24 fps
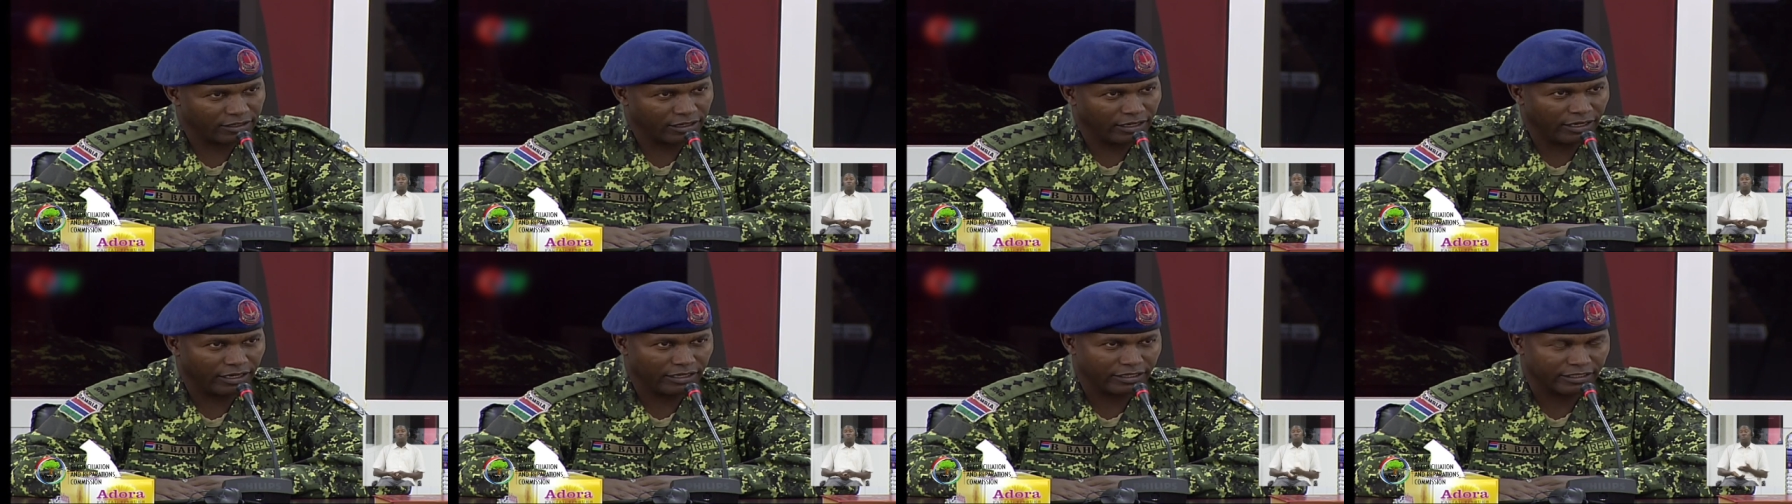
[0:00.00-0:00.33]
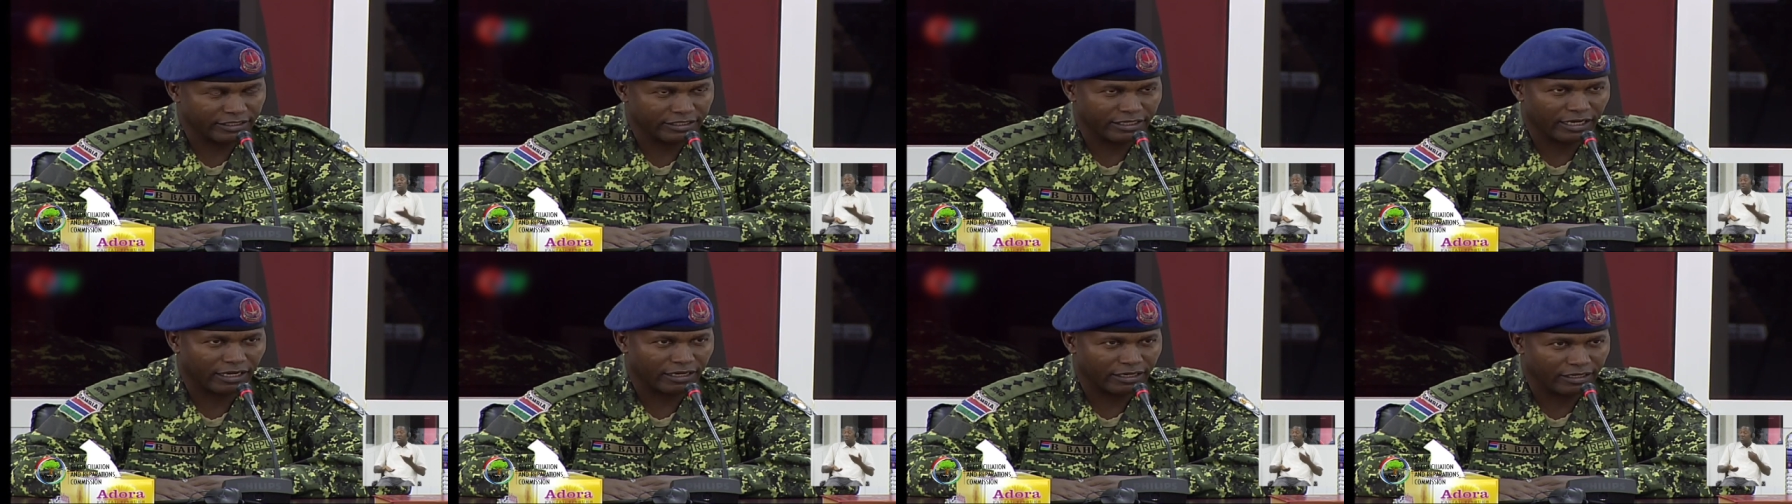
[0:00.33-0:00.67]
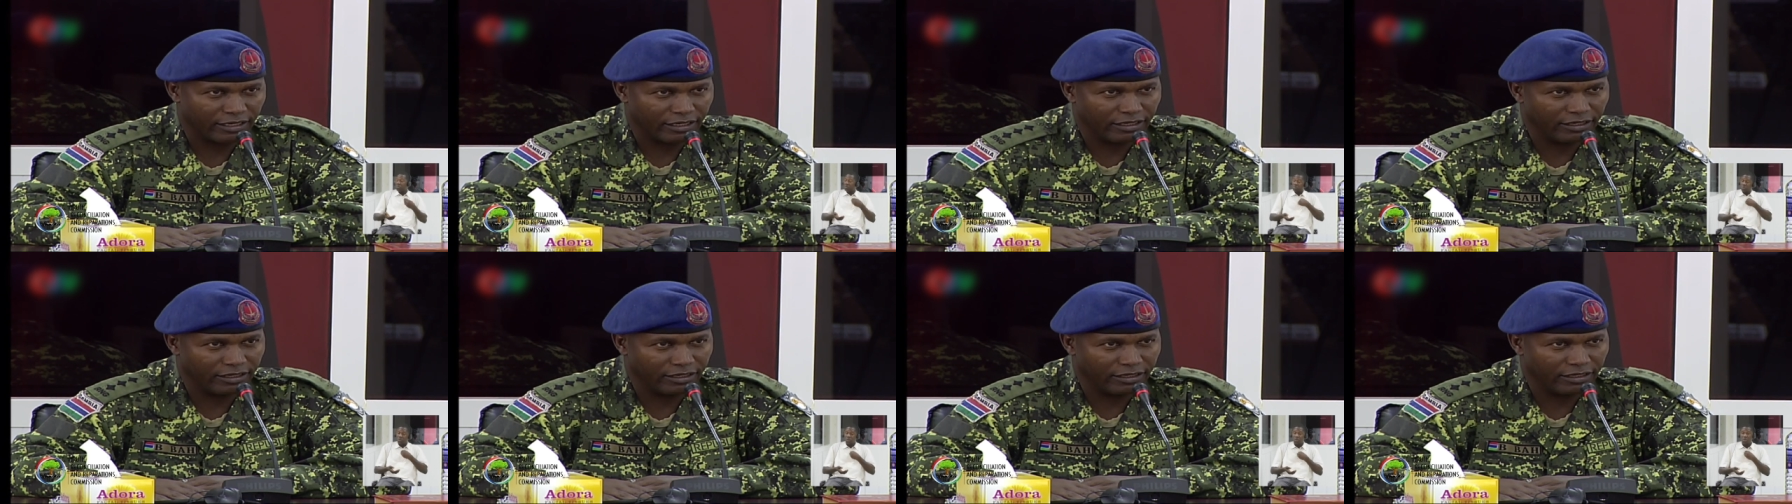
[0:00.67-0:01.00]

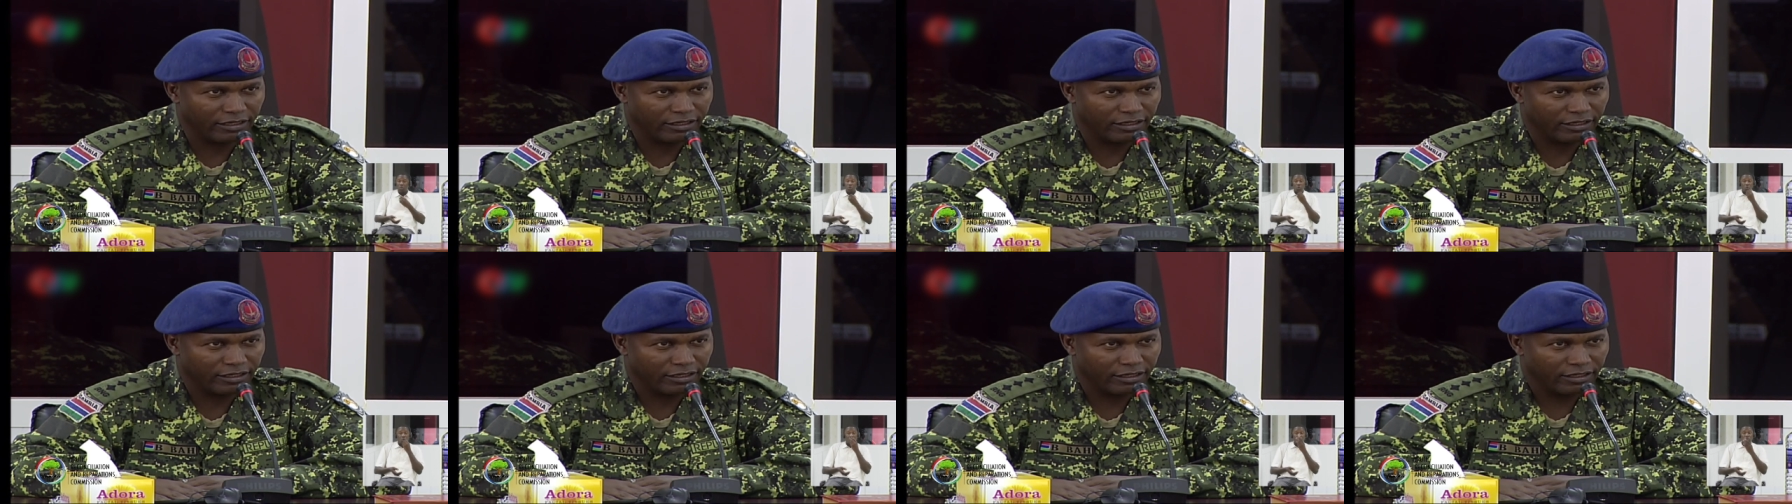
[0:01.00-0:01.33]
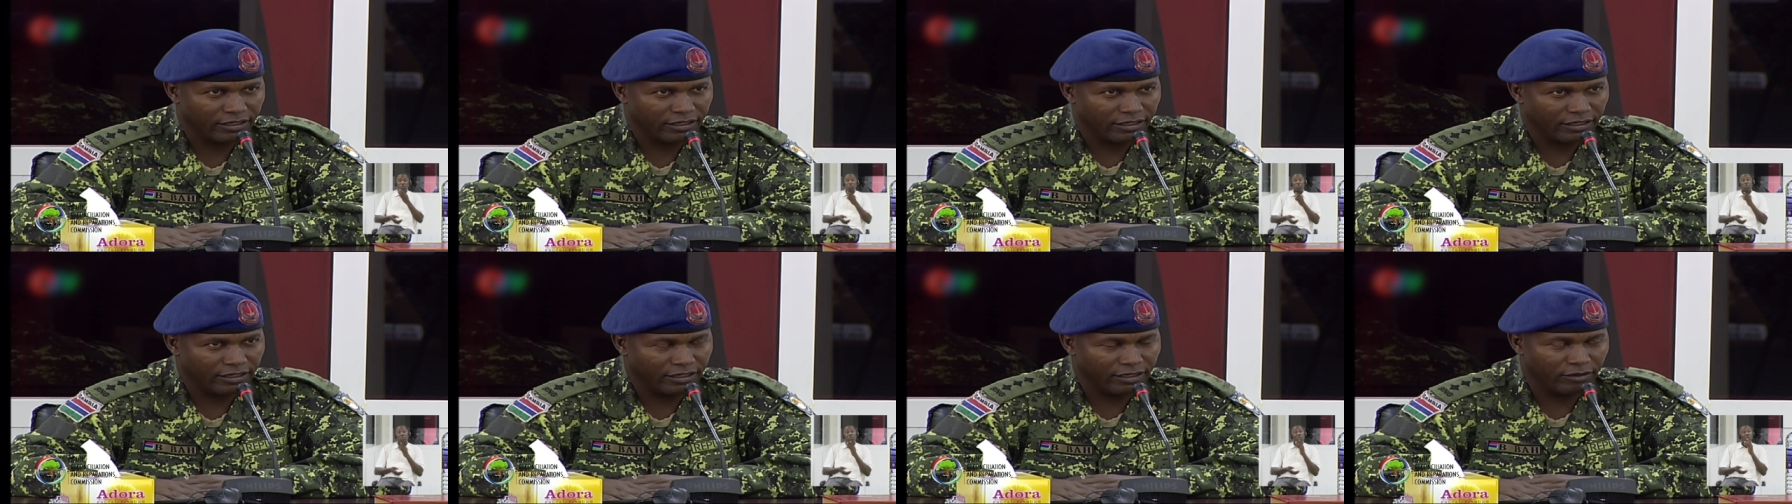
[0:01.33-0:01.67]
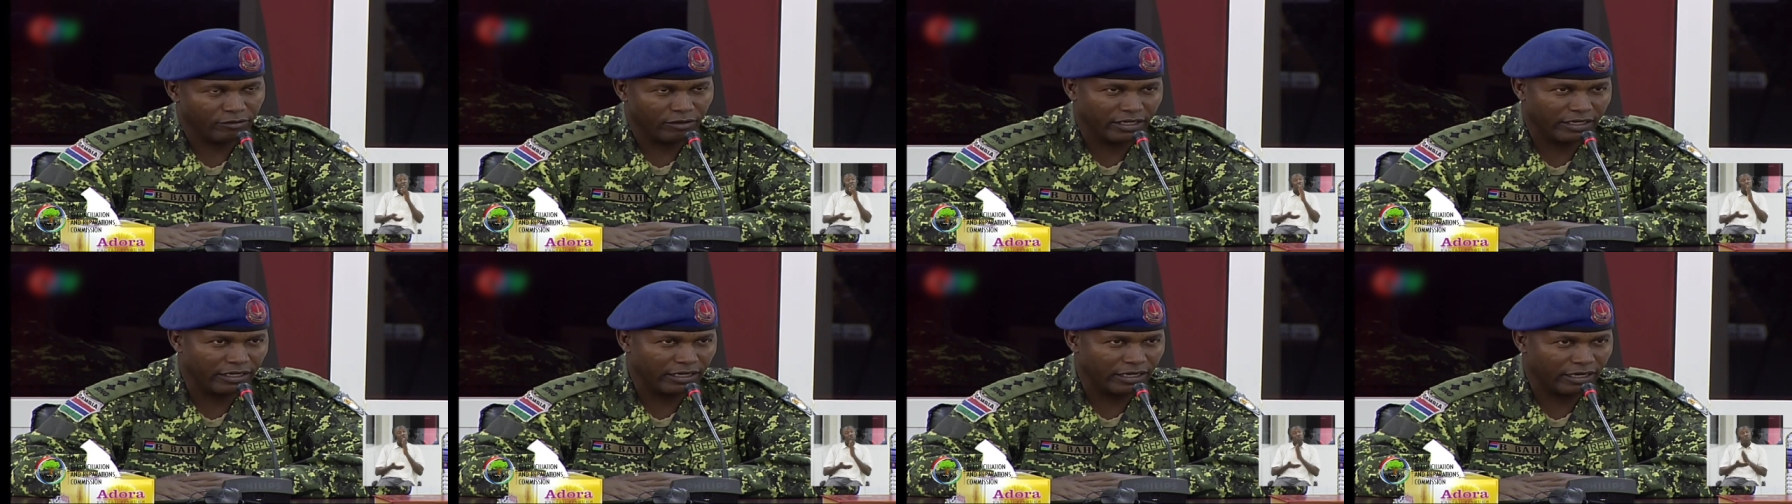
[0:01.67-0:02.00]
exactly the
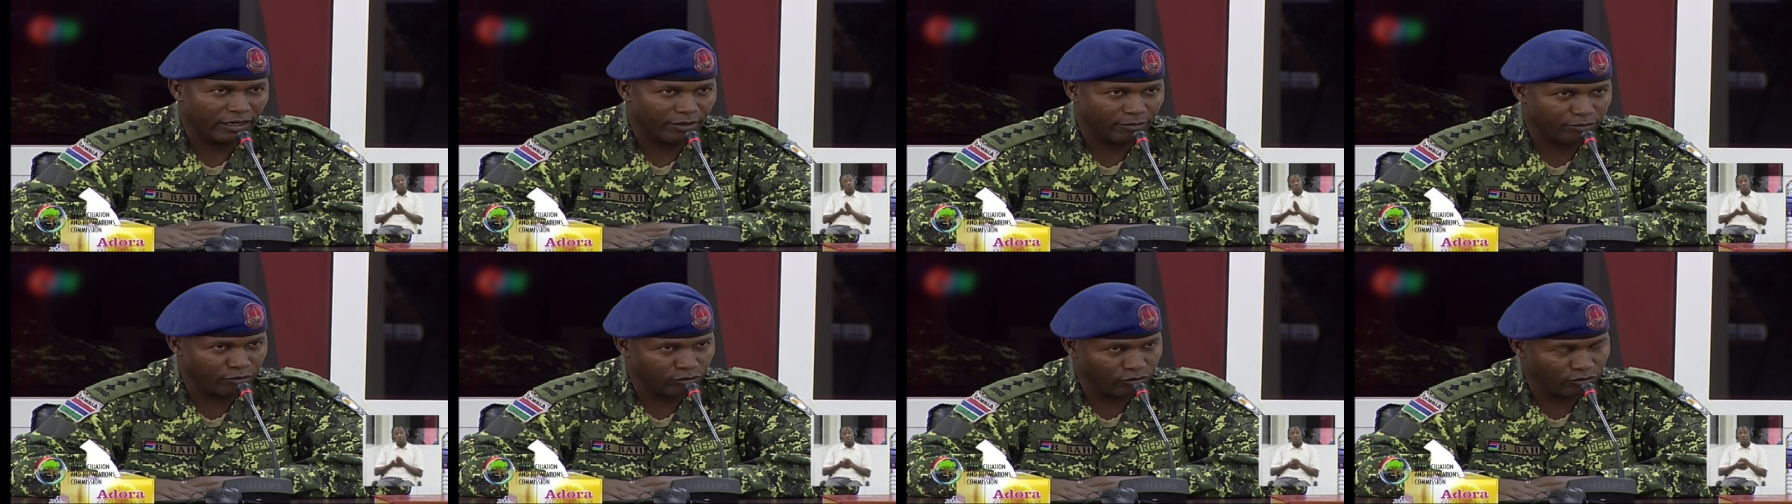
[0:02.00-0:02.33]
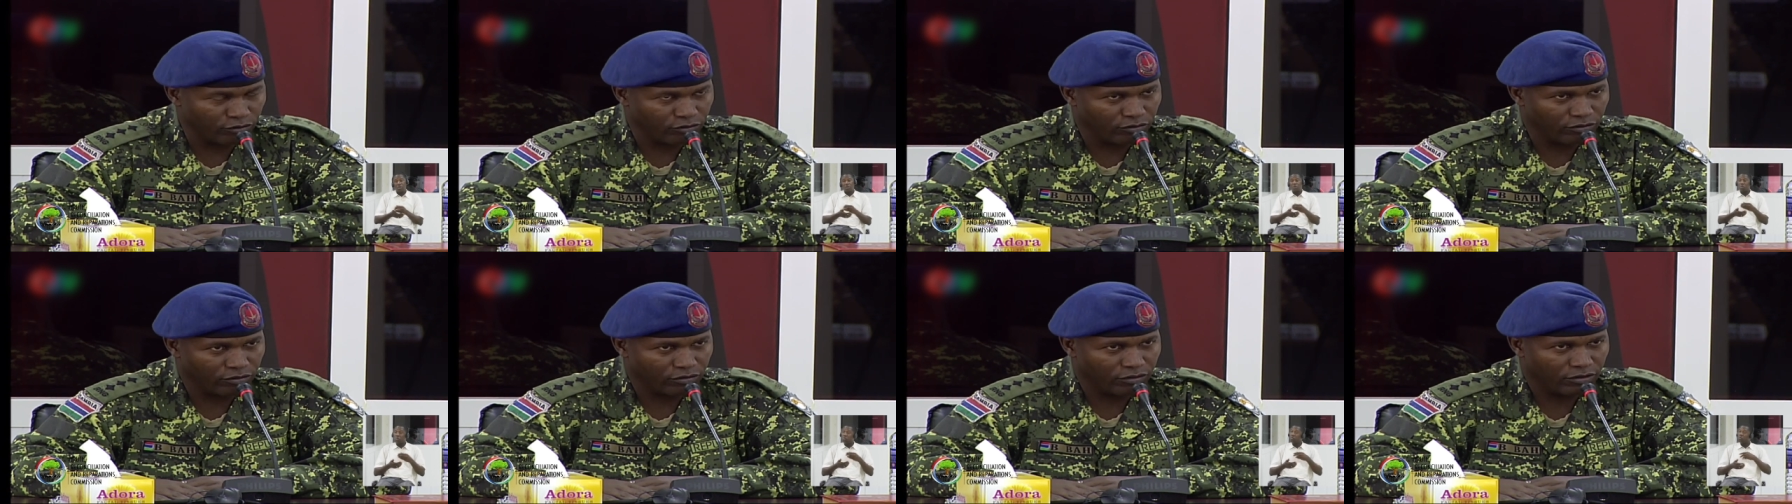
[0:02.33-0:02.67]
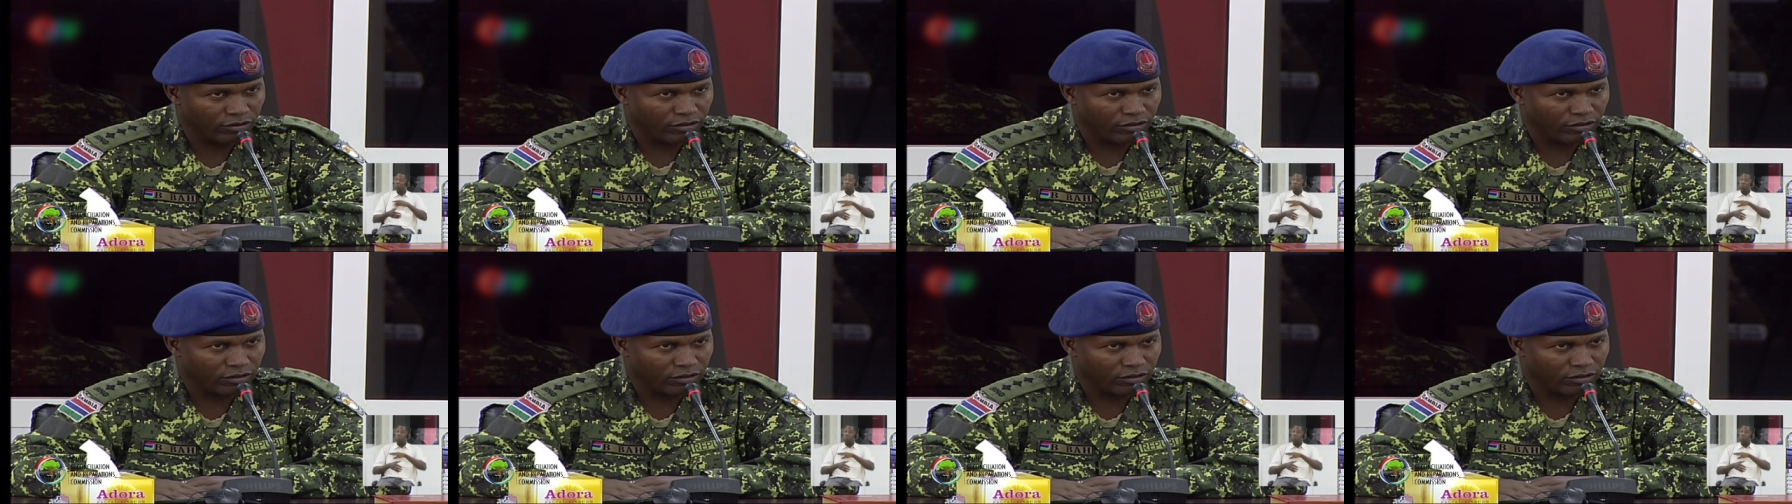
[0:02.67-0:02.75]
way they happen,